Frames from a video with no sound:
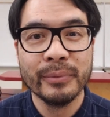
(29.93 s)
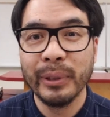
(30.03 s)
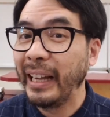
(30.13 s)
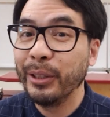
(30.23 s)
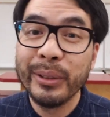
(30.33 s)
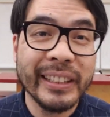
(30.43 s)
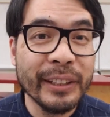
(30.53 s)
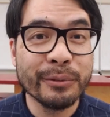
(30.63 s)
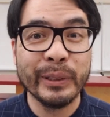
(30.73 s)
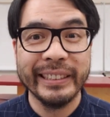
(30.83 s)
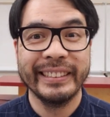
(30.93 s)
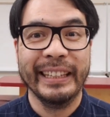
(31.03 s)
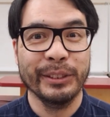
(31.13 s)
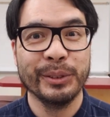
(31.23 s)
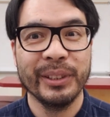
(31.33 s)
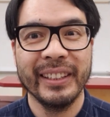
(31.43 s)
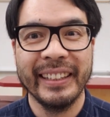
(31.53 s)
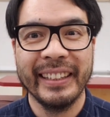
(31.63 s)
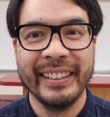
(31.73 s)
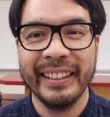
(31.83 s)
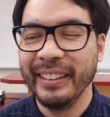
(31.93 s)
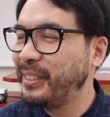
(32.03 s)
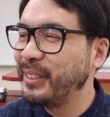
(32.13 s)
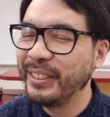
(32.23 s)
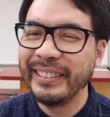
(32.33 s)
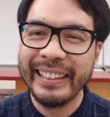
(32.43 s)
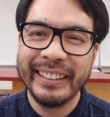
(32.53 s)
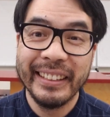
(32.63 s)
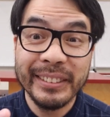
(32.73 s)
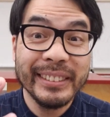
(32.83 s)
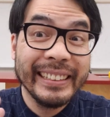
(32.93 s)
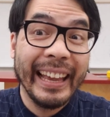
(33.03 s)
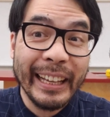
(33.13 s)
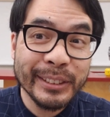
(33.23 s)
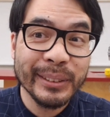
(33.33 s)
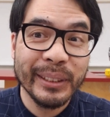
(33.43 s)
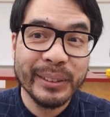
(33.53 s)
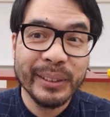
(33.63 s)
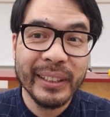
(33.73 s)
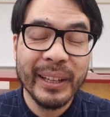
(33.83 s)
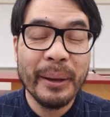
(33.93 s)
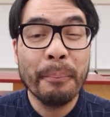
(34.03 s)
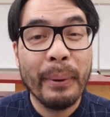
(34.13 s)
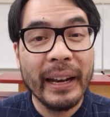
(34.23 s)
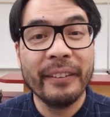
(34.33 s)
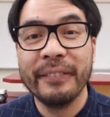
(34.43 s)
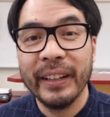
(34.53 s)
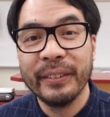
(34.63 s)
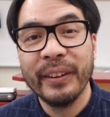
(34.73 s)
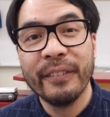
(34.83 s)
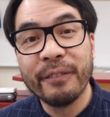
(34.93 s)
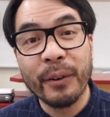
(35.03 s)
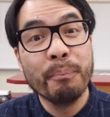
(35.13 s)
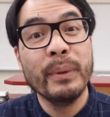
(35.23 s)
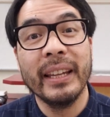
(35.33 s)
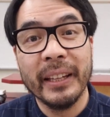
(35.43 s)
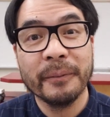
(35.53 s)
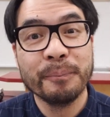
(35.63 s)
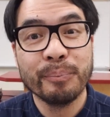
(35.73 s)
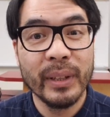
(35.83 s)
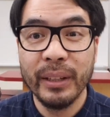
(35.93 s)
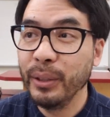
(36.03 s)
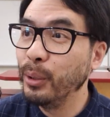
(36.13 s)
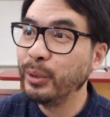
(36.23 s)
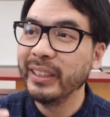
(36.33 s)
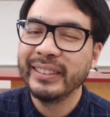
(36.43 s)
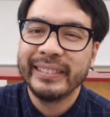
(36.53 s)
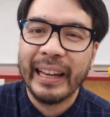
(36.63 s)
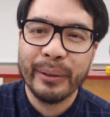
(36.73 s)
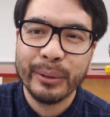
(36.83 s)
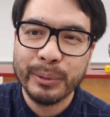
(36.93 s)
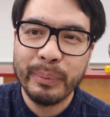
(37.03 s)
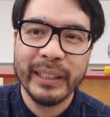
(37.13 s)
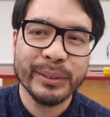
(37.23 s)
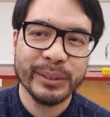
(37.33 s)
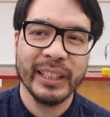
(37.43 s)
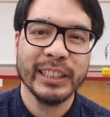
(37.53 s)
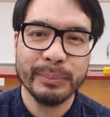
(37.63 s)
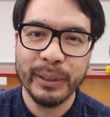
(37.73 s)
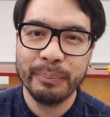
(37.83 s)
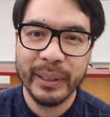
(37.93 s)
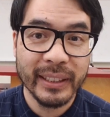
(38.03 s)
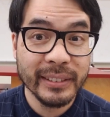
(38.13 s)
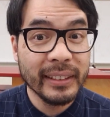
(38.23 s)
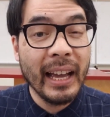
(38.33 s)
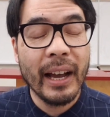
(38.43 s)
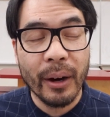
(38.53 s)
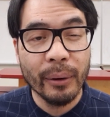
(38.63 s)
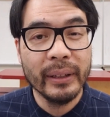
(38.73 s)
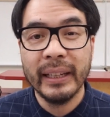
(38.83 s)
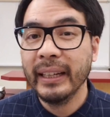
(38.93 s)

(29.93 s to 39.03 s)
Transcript: Well, I don't give retests. Now, this is an excellent benefit for me in using standards-based assessment because now